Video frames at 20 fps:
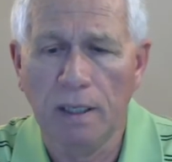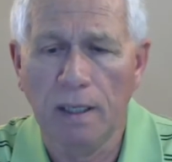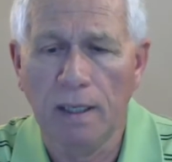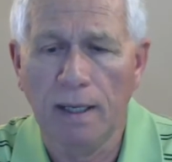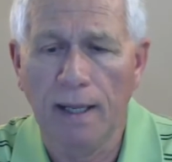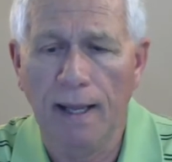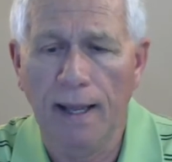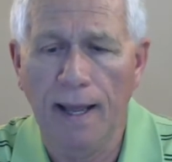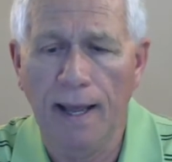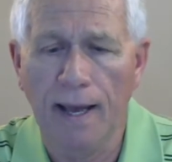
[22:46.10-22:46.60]

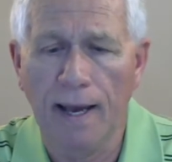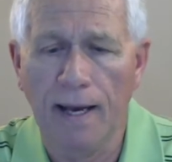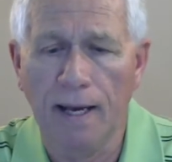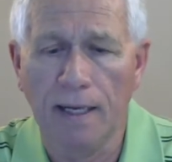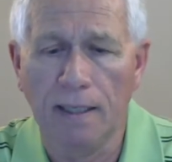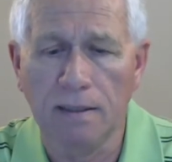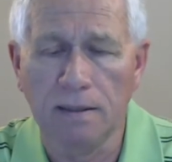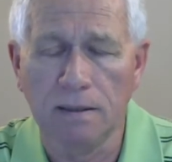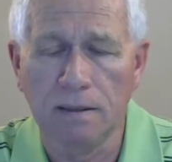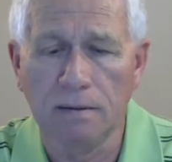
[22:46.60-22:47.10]

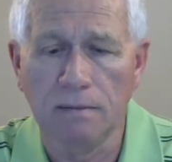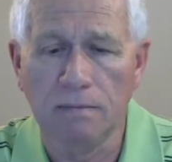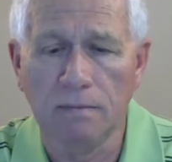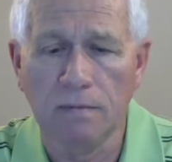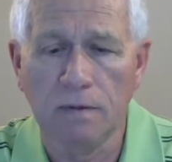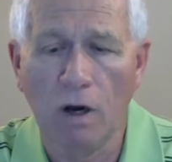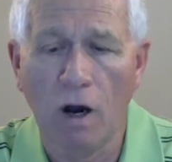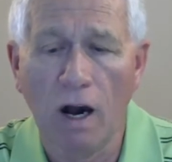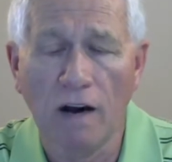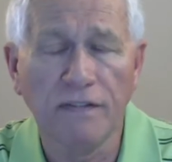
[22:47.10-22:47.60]

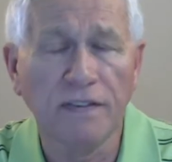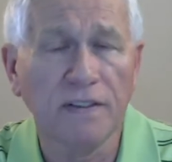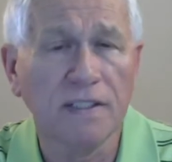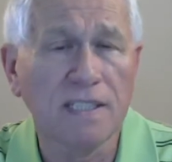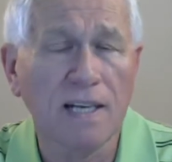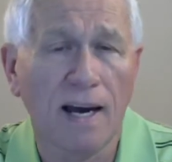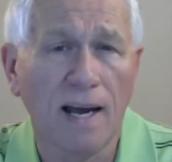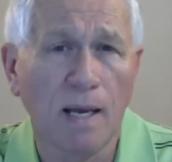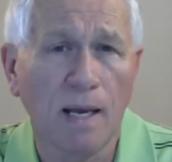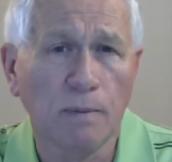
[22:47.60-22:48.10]
and
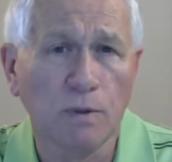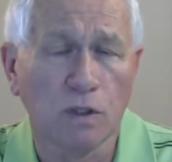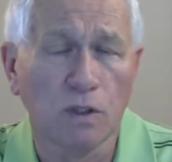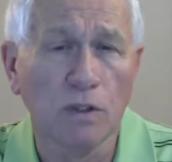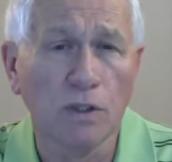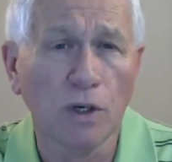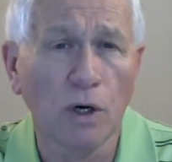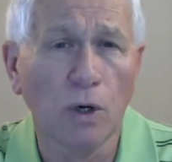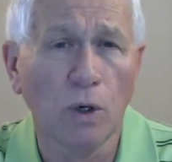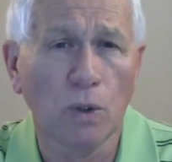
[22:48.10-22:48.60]
oftentimes
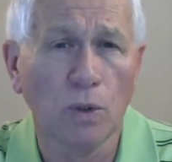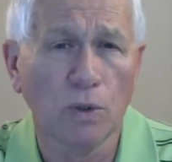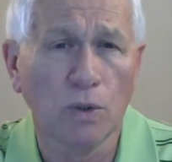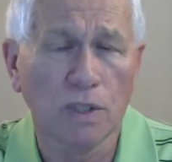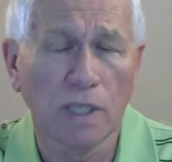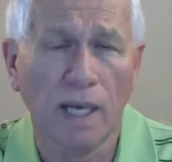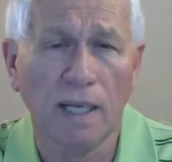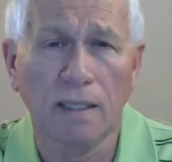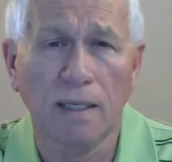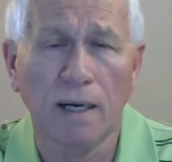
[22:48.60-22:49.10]
those
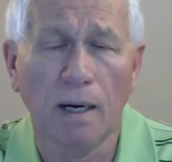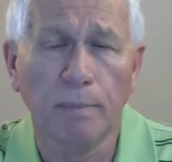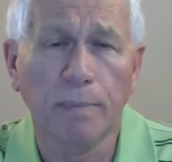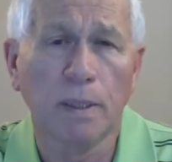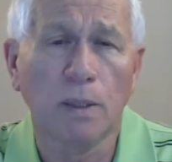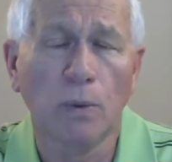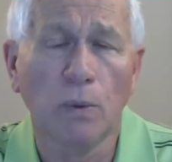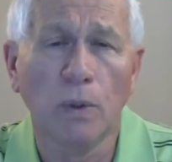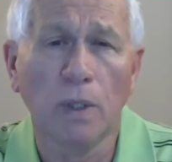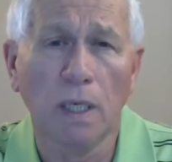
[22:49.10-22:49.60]
end up
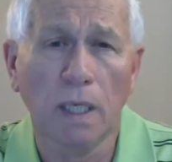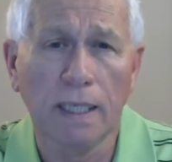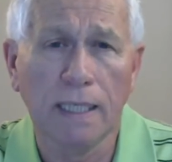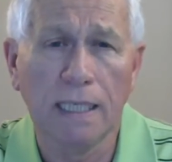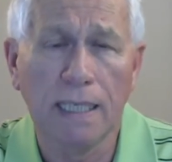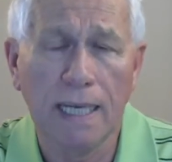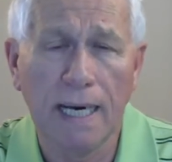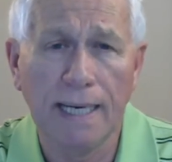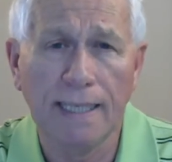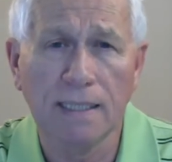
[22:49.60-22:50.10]
in really
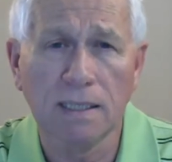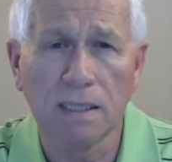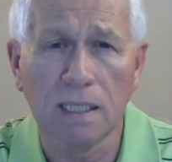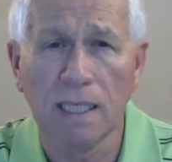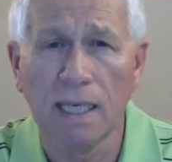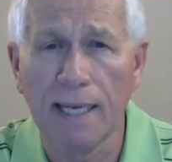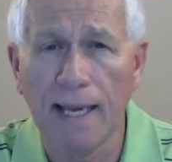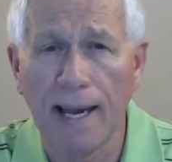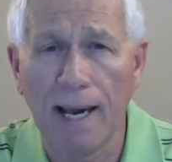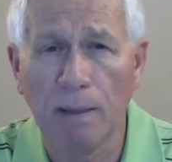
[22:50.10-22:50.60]
nice
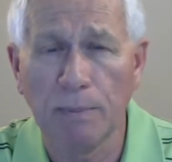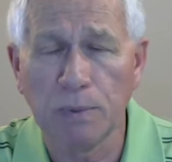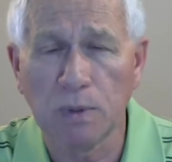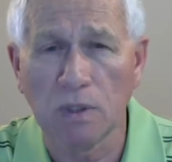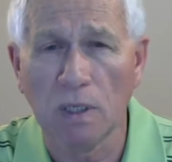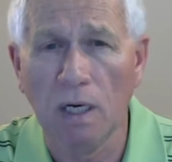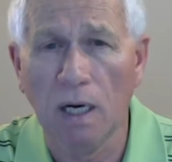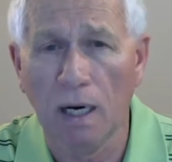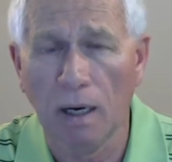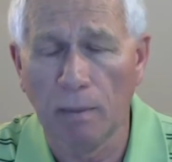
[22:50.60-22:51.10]
gaps
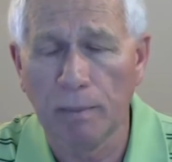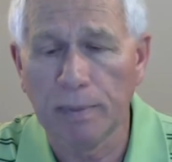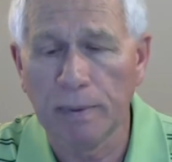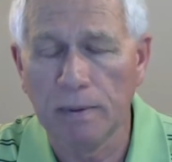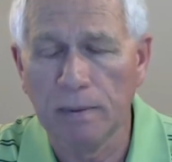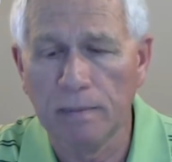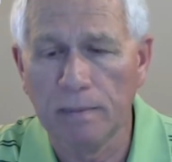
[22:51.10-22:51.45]
up.